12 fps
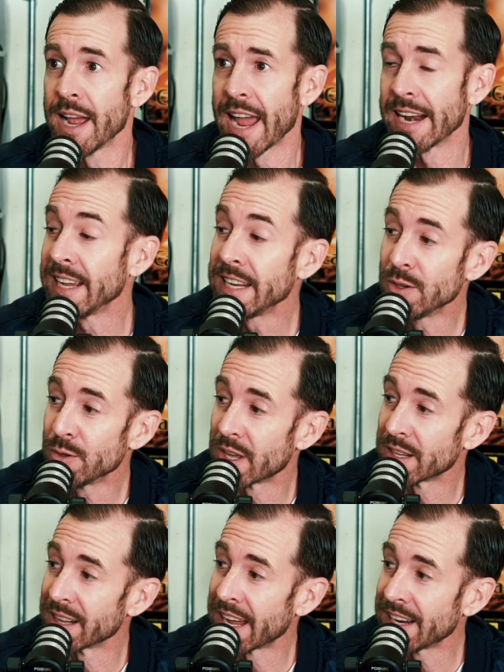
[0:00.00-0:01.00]
And he knew
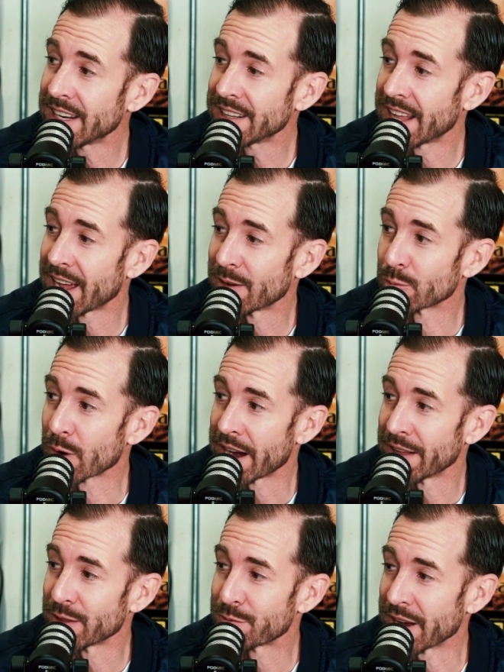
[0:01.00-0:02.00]
that lady that
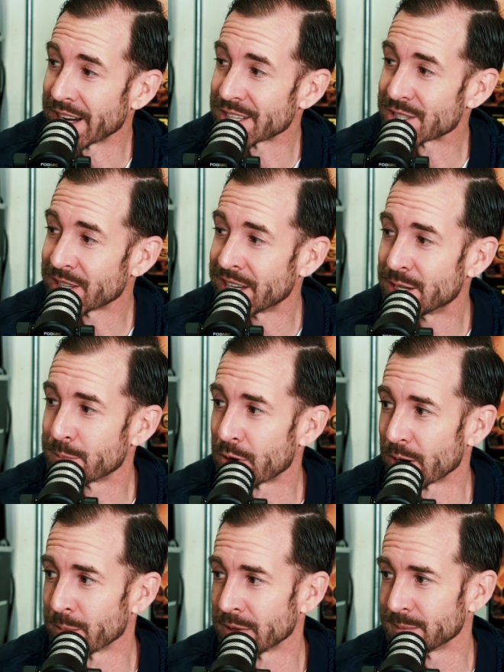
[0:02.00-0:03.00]
ran the financial aid
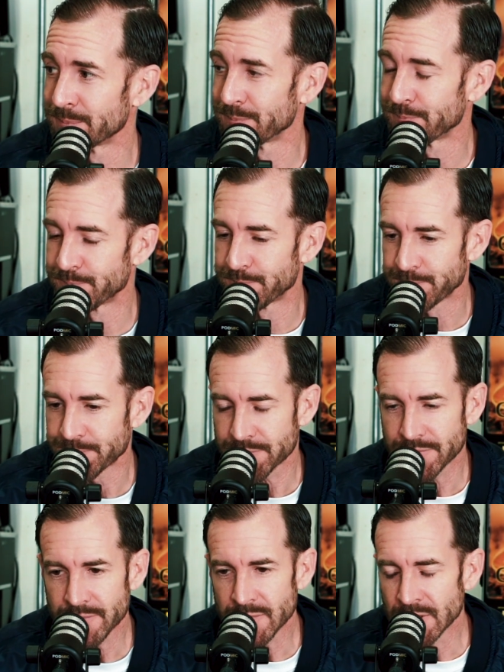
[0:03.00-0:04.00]
department.
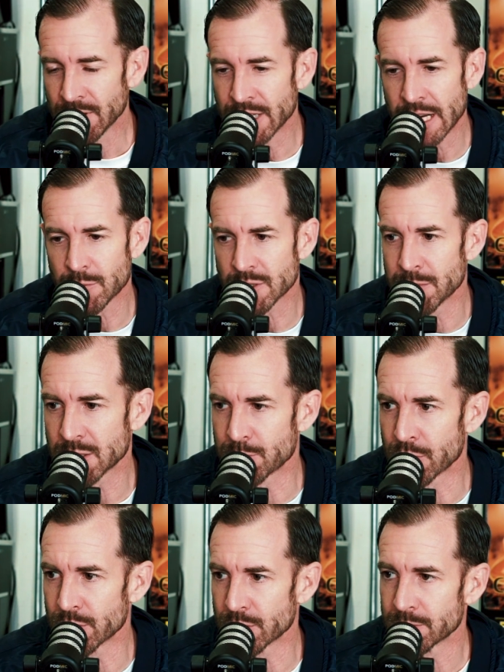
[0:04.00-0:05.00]
Her name was
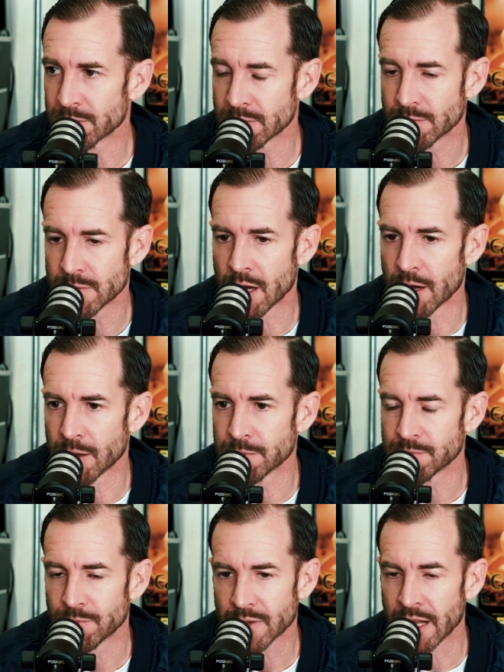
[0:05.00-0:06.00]
Broom.
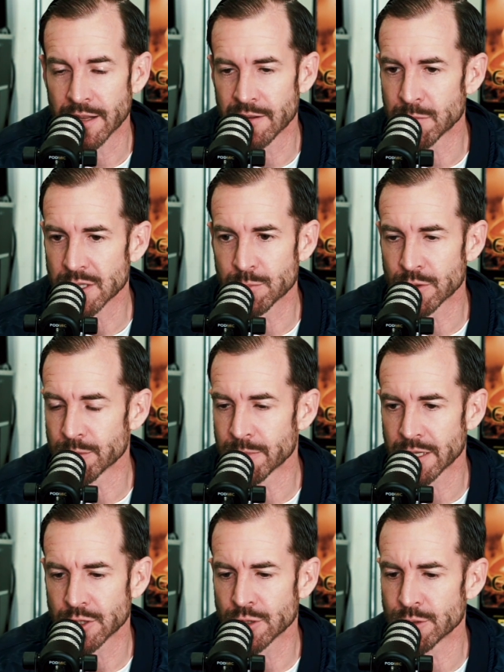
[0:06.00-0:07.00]
I love Miss Broom,
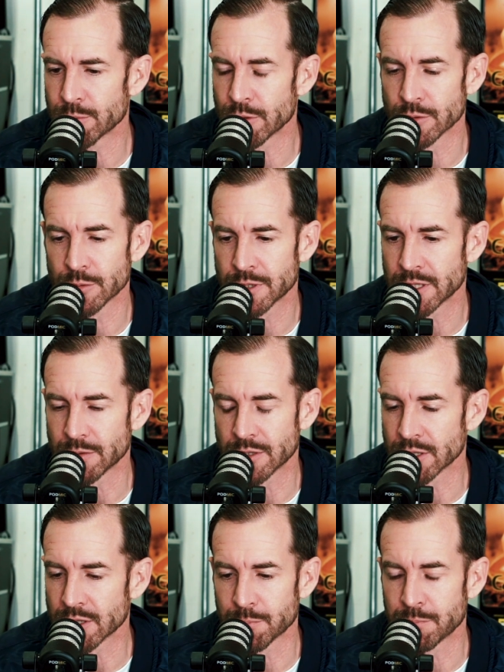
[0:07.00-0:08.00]
man. June Broom. She was
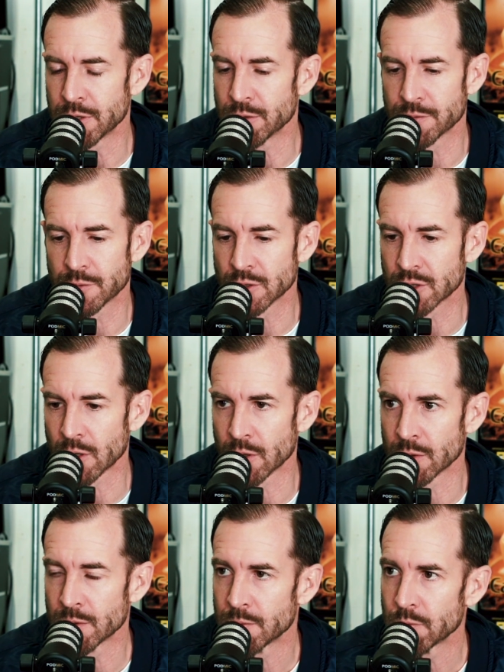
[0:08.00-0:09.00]
just a beautiful
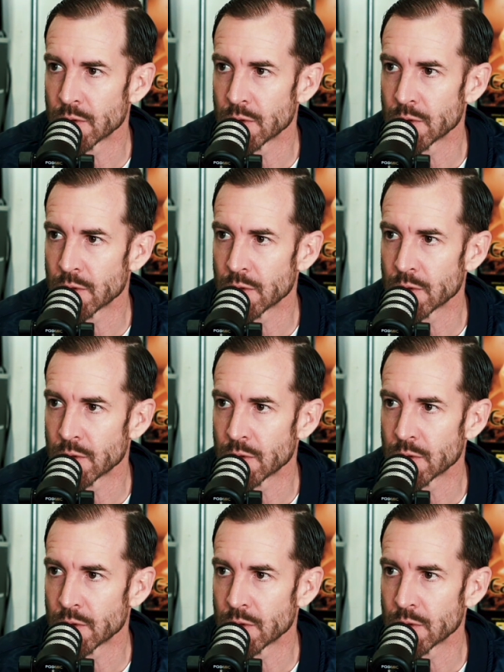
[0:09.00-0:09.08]
soul.